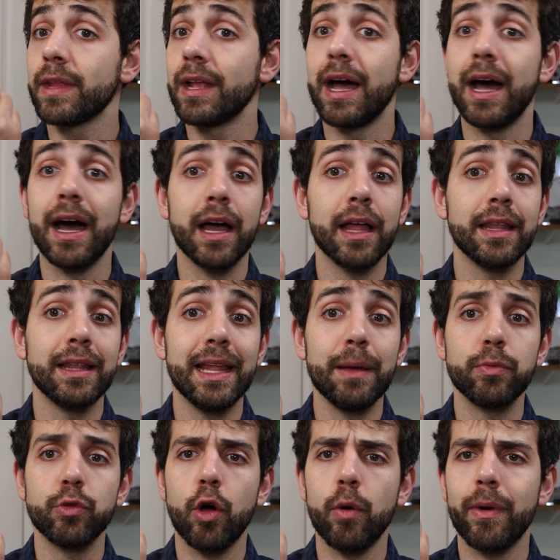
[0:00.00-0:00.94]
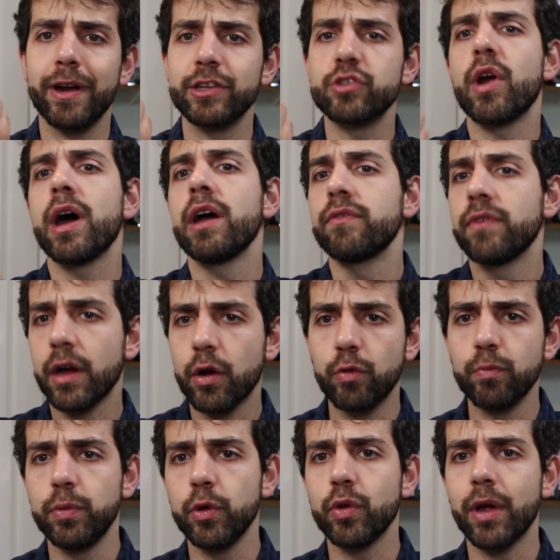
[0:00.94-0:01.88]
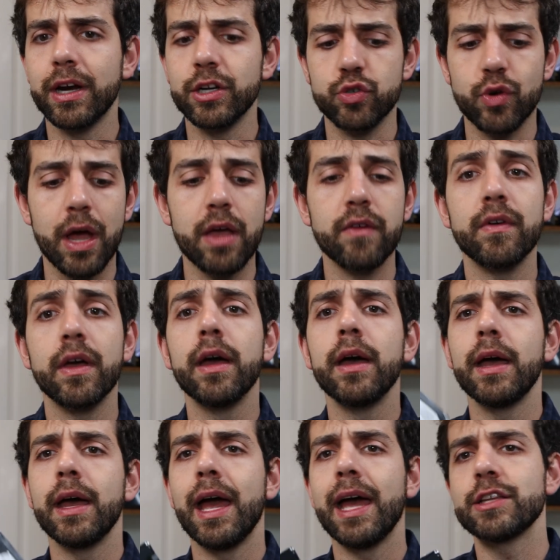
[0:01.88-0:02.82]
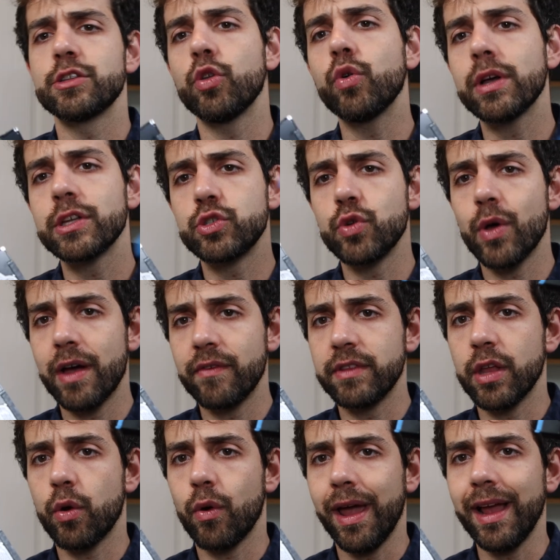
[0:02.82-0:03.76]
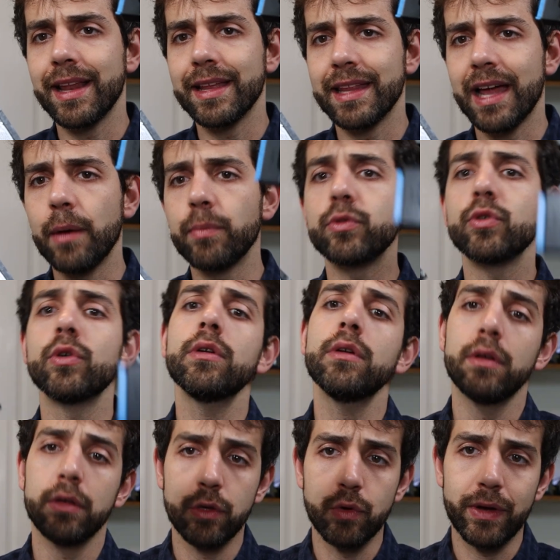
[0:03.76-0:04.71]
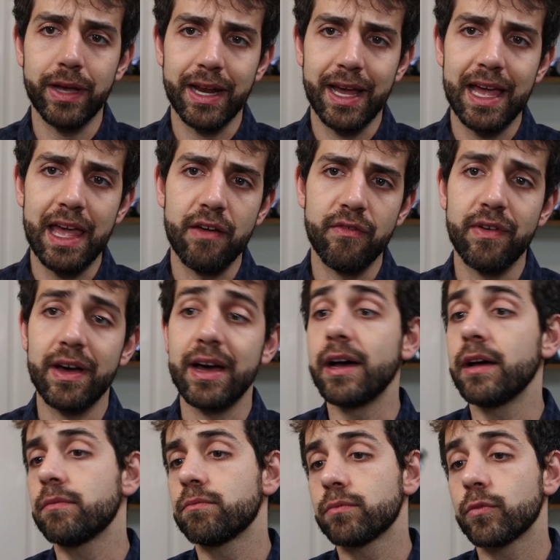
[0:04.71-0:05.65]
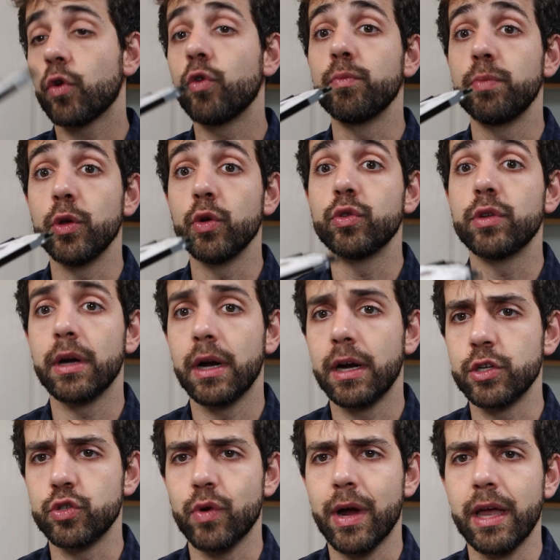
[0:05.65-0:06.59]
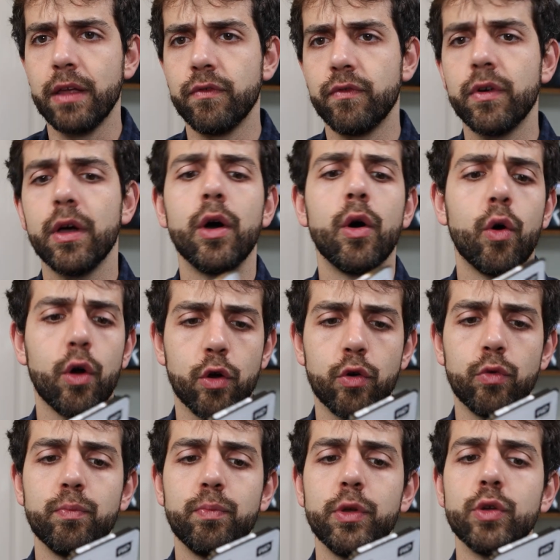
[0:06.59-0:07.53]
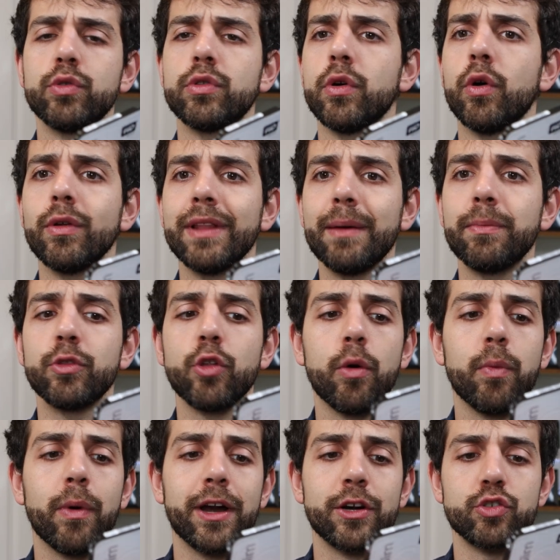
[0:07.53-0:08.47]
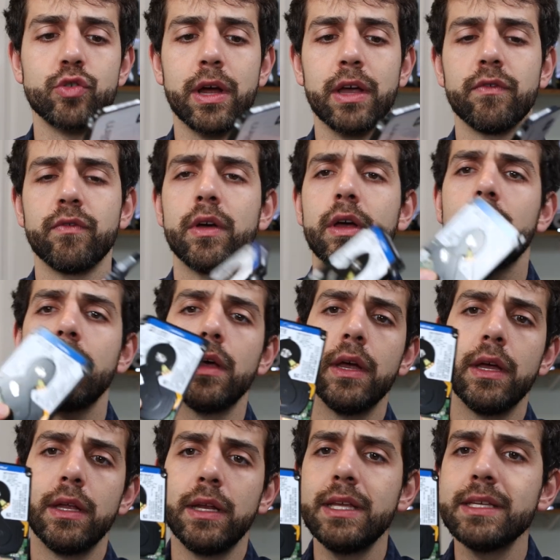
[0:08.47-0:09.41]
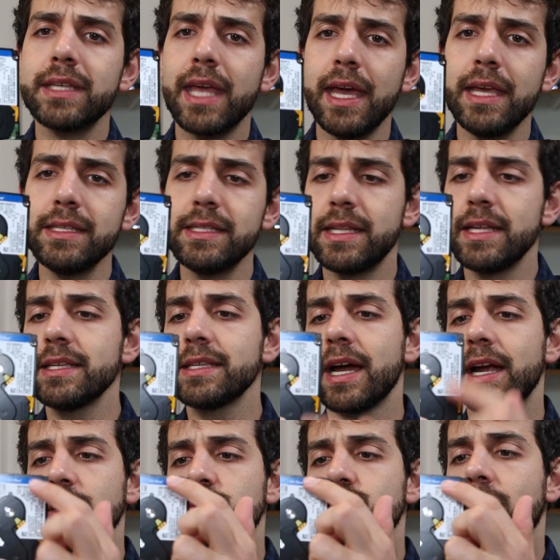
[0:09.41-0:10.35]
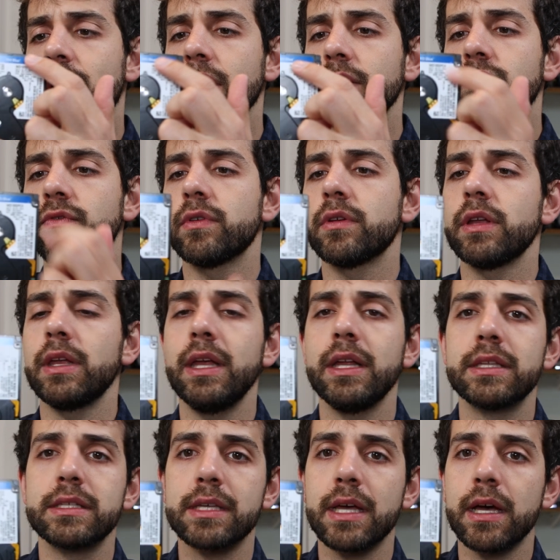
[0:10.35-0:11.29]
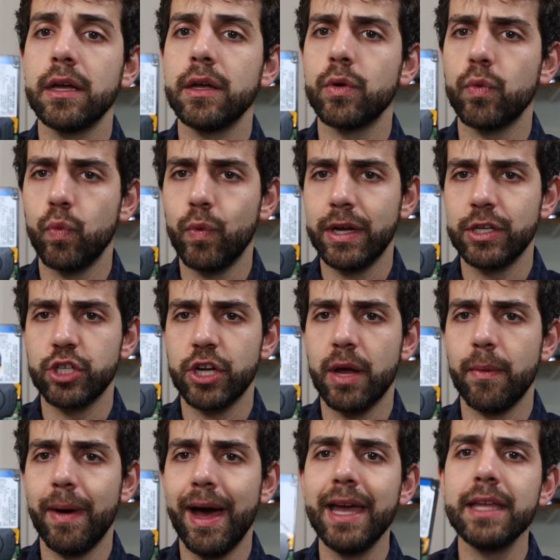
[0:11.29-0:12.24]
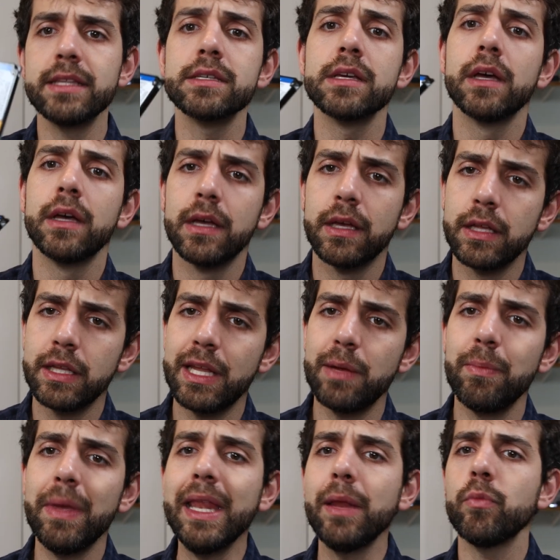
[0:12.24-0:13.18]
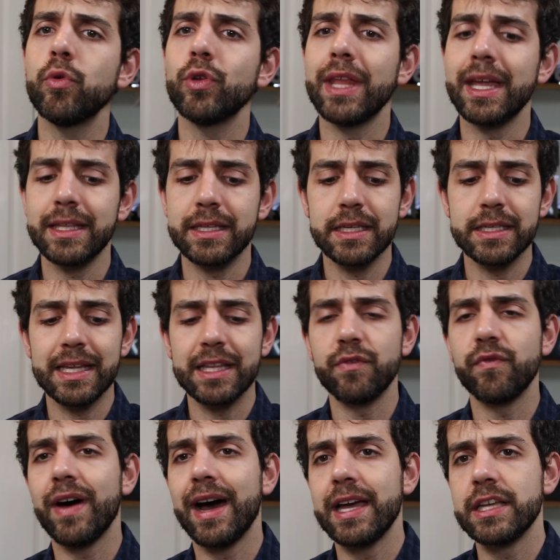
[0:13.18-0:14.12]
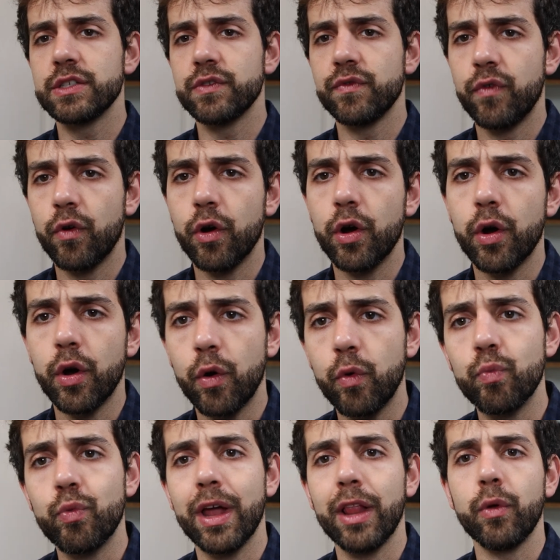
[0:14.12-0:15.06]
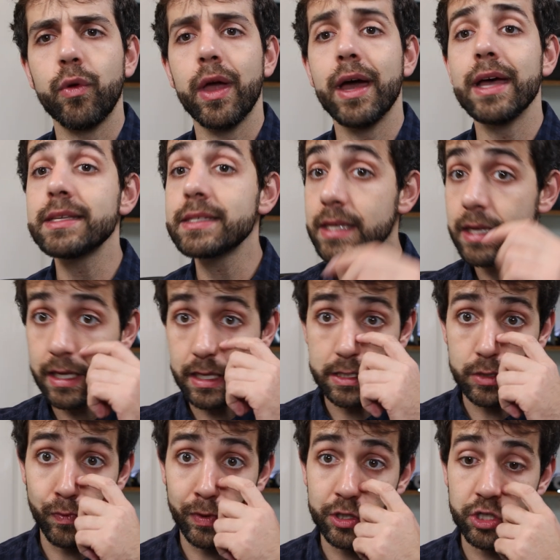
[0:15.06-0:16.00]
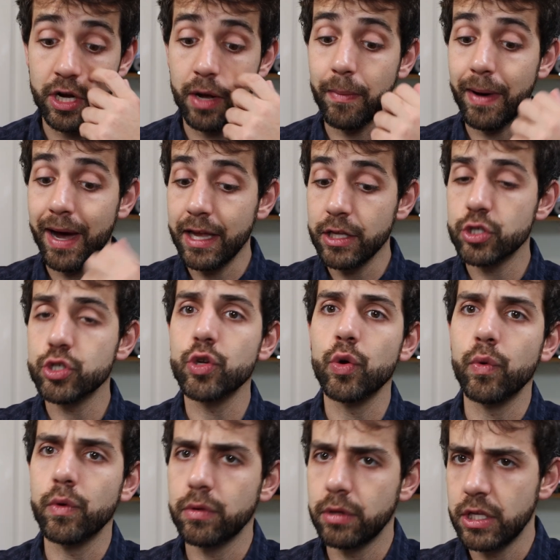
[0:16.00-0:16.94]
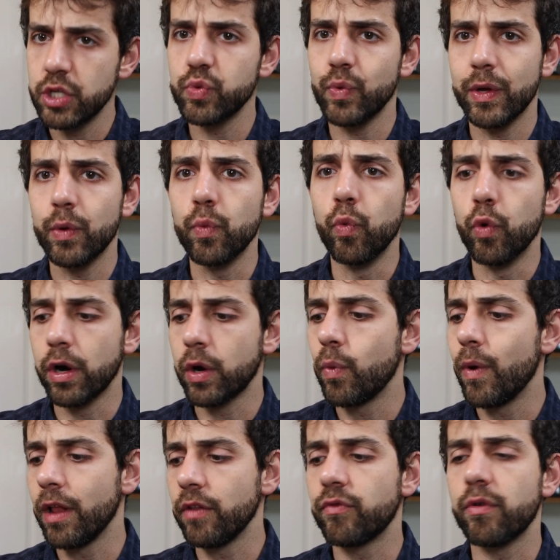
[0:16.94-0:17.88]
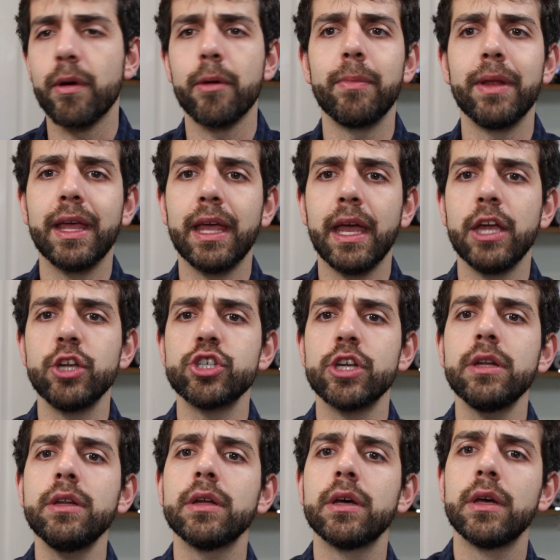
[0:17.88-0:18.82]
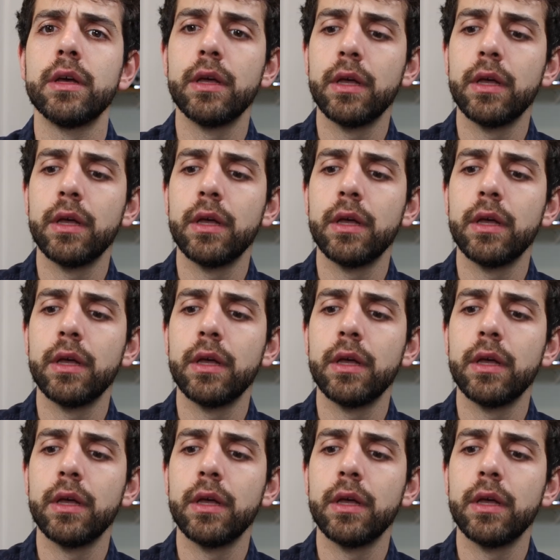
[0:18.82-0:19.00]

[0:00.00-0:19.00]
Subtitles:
a laptop hard drive, a computer hard drive. As long as you have the correct adapter, you can have a computer hard drive or computer or laptop hard drive. In this case, this hard drive, it's a 1 gigabyte. The minimum that is advised for UmbrelOS, it's 1 gigabyte. So this one work well for my application.